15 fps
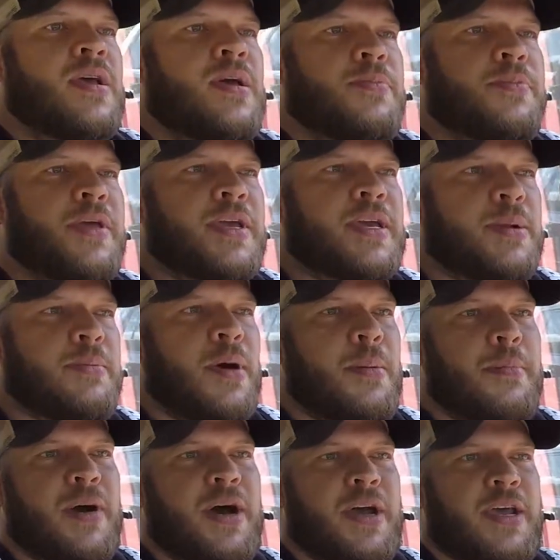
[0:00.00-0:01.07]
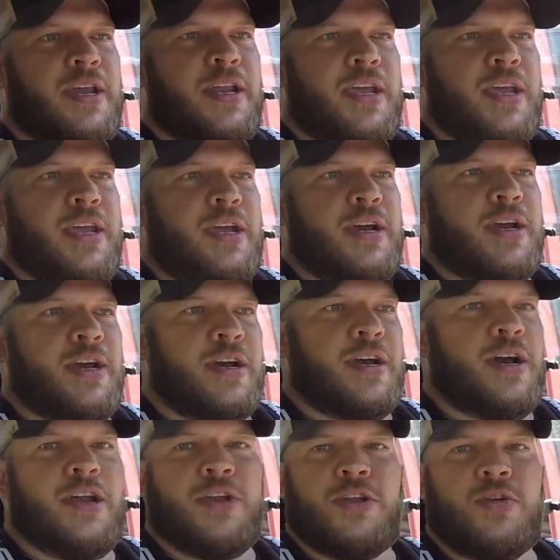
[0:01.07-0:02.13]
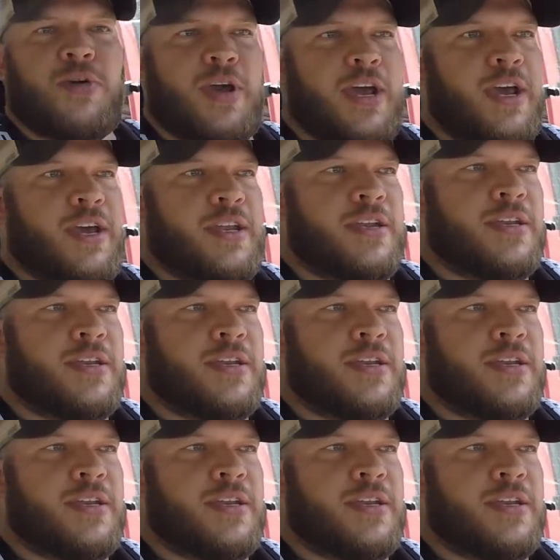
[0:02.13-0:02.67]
Thinking about buying a new head